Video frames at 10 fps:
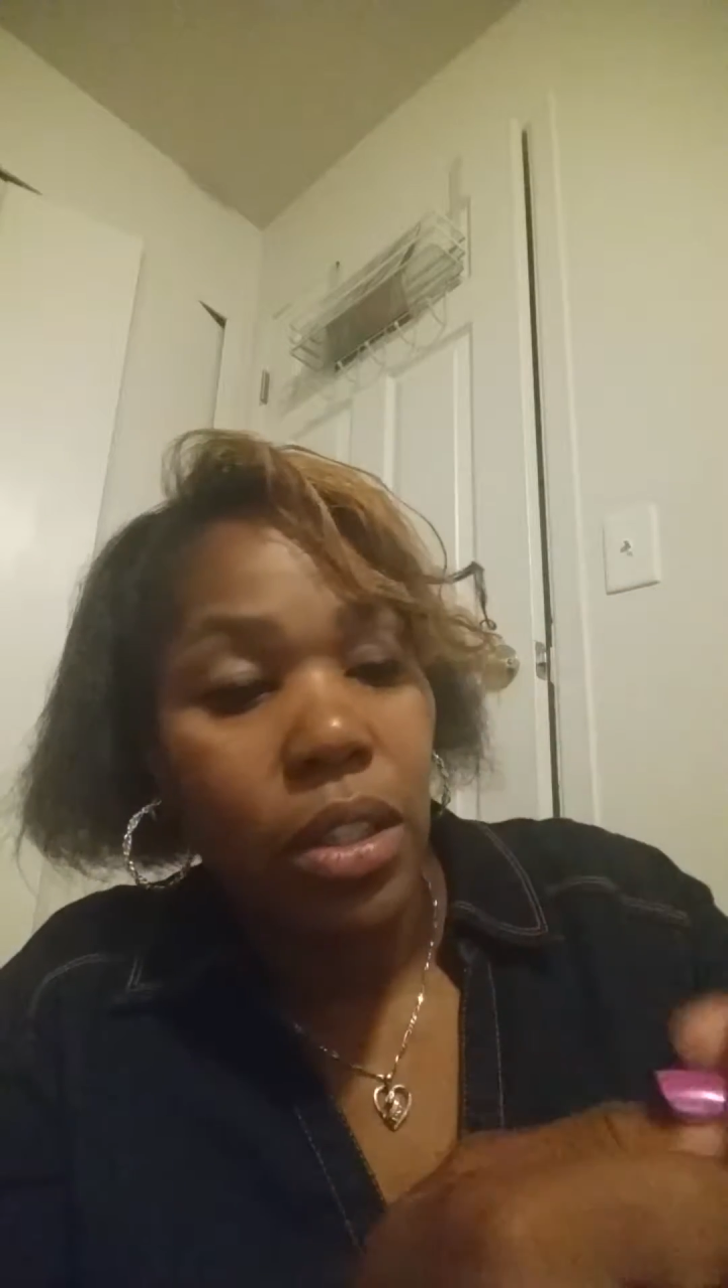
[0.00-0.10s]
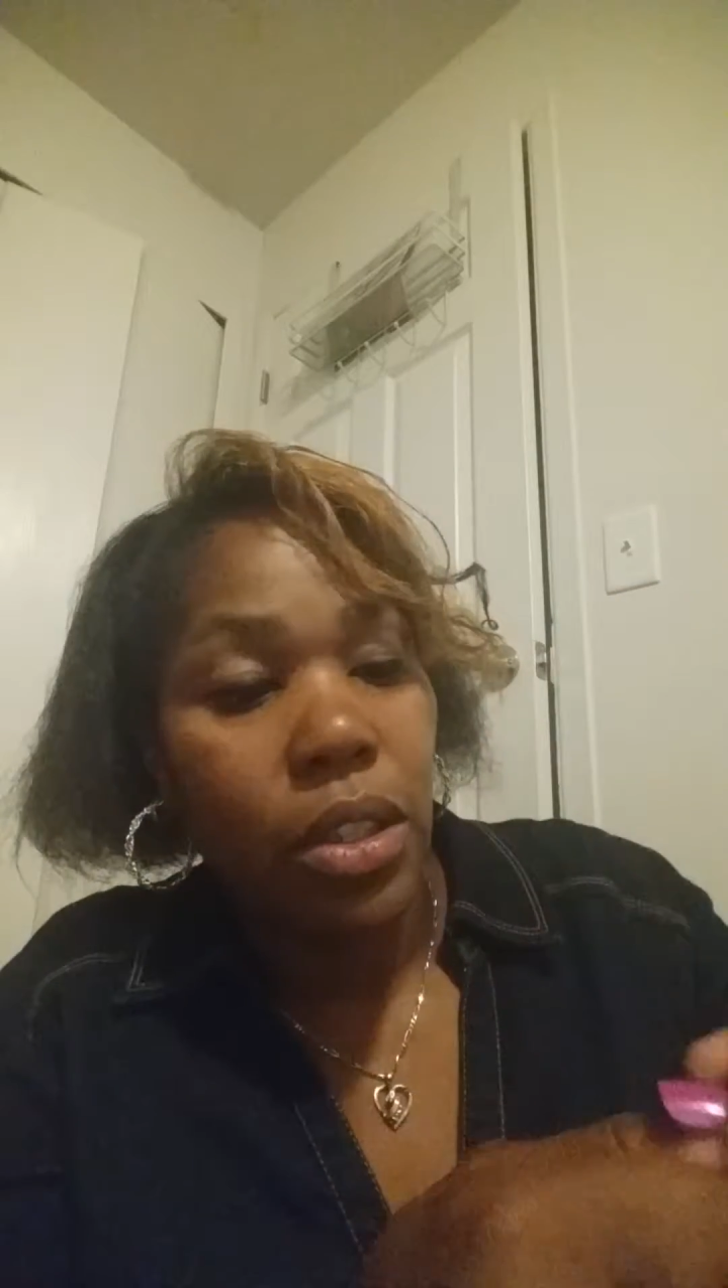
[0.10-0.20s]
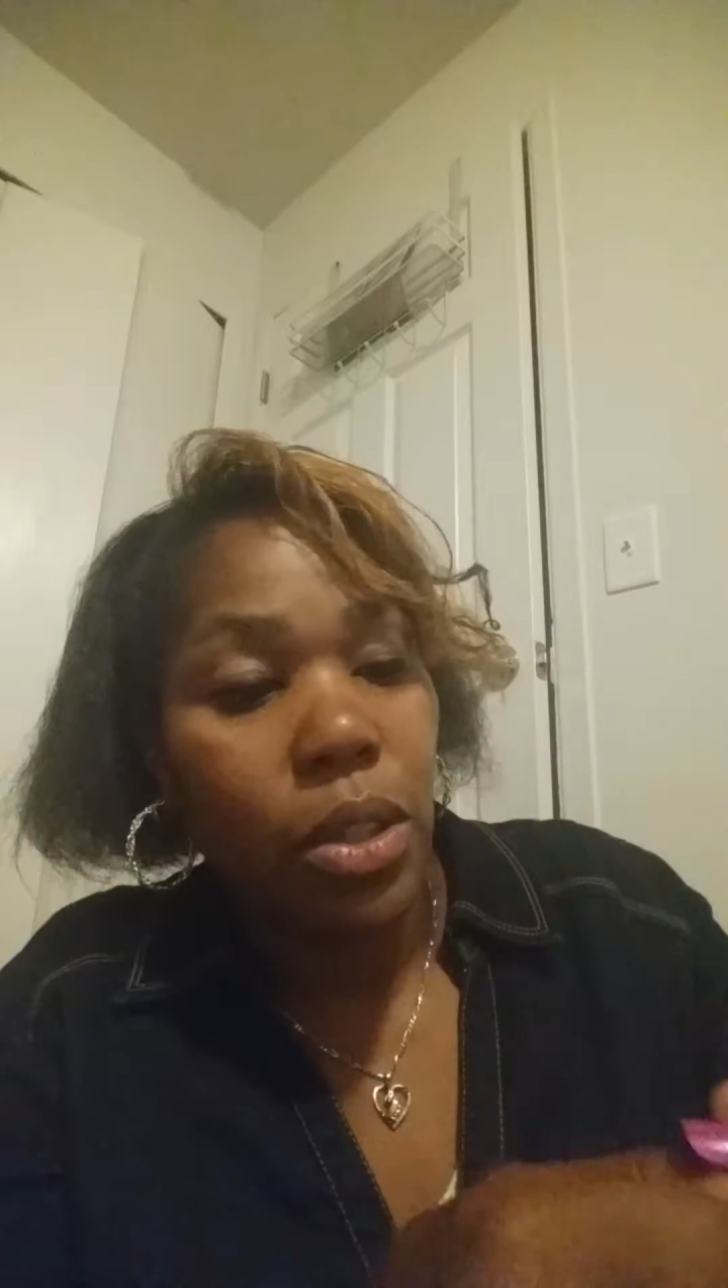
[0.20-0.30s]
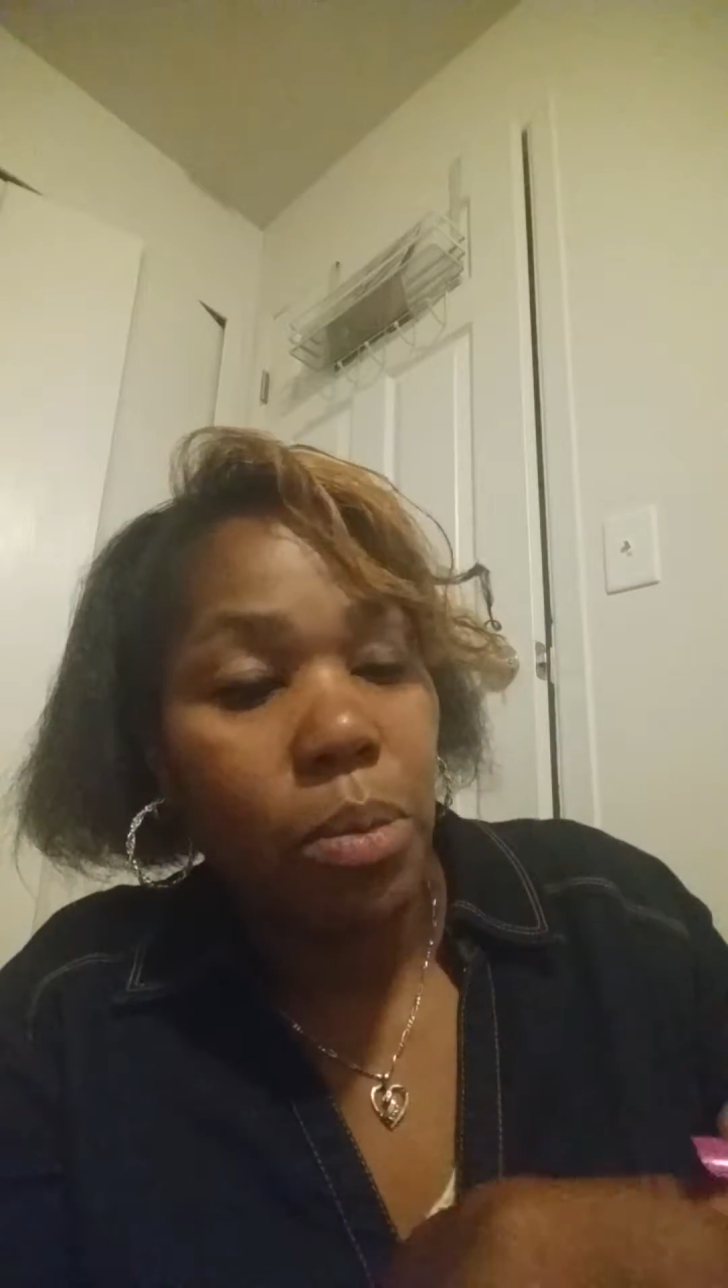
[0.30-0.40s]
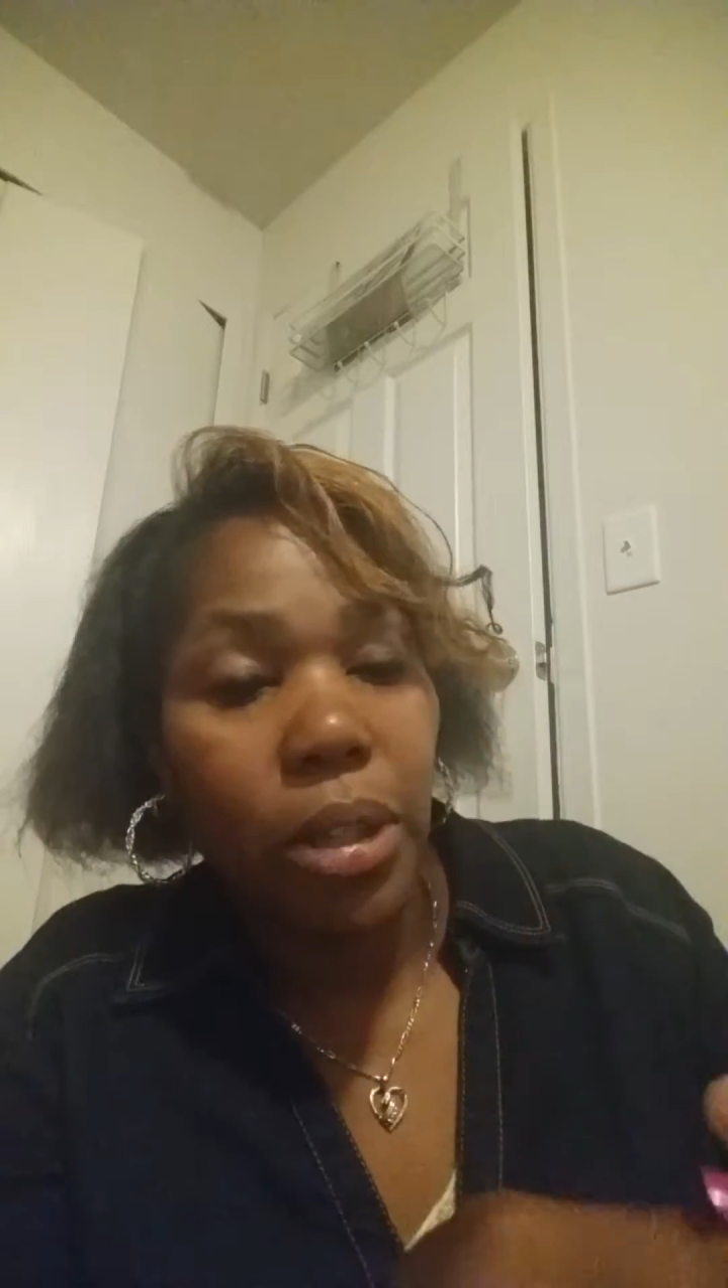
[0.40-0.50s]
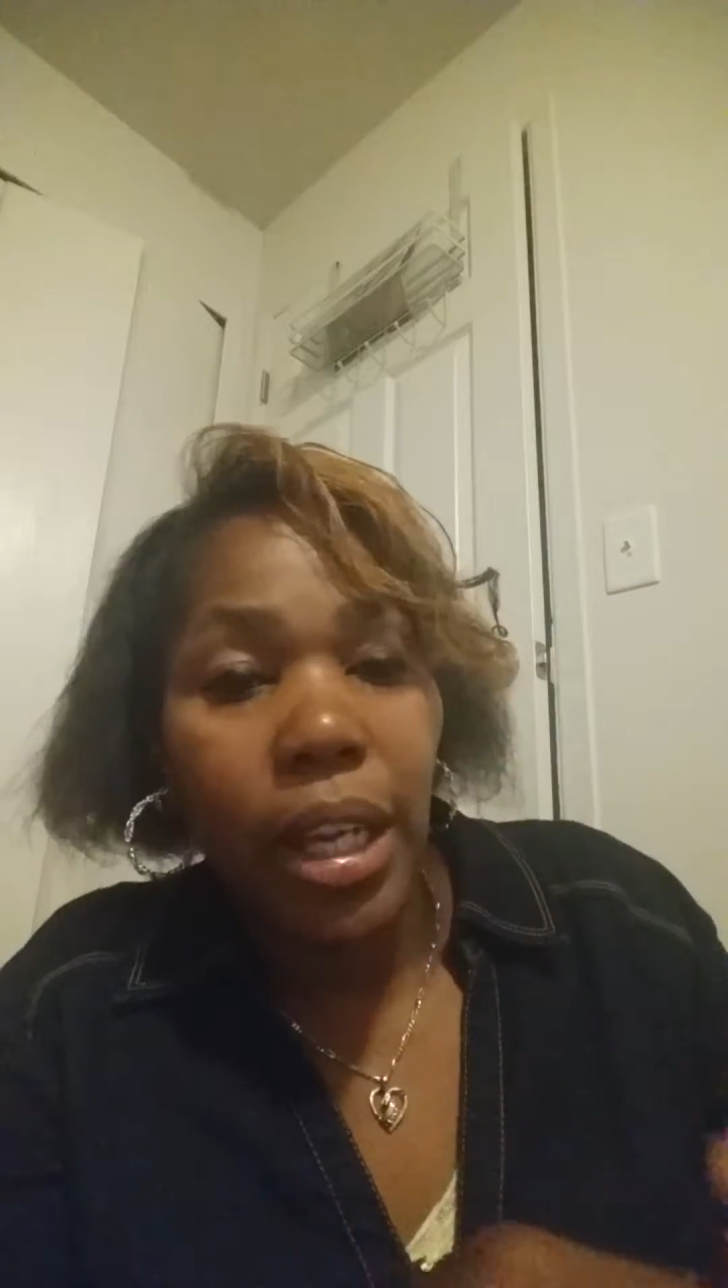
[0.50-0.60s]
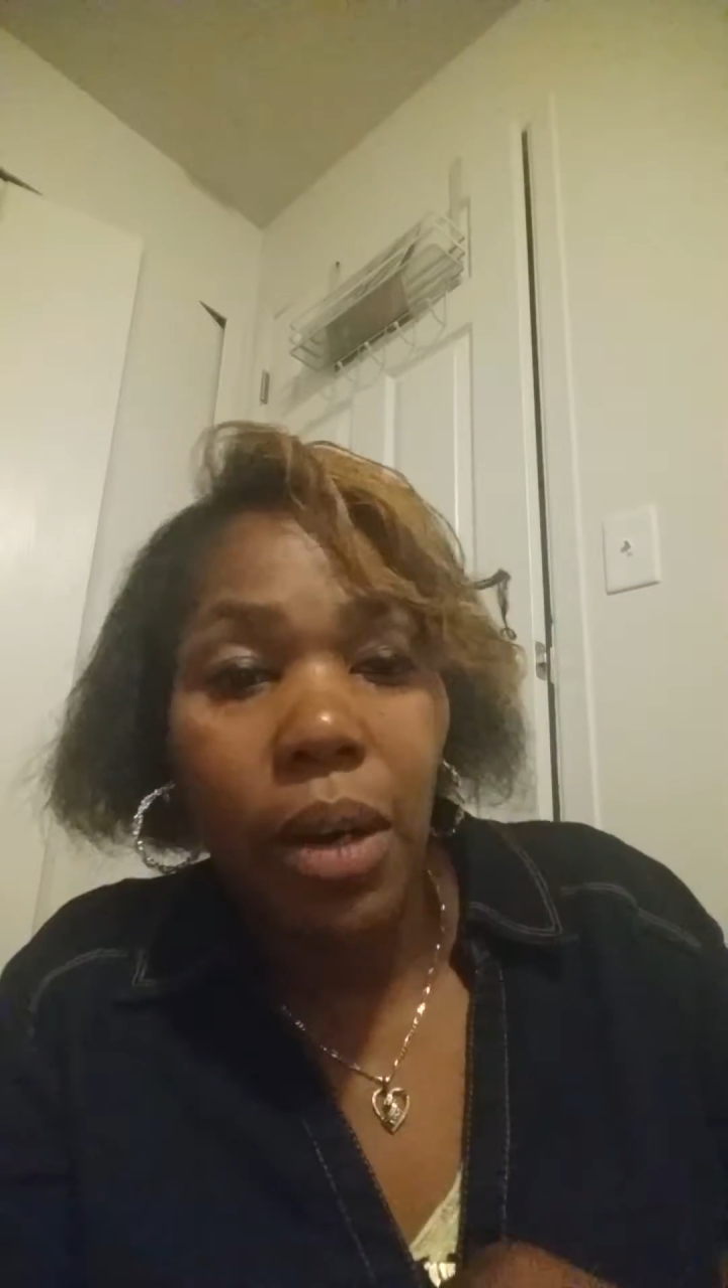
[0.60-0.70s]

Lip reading: So play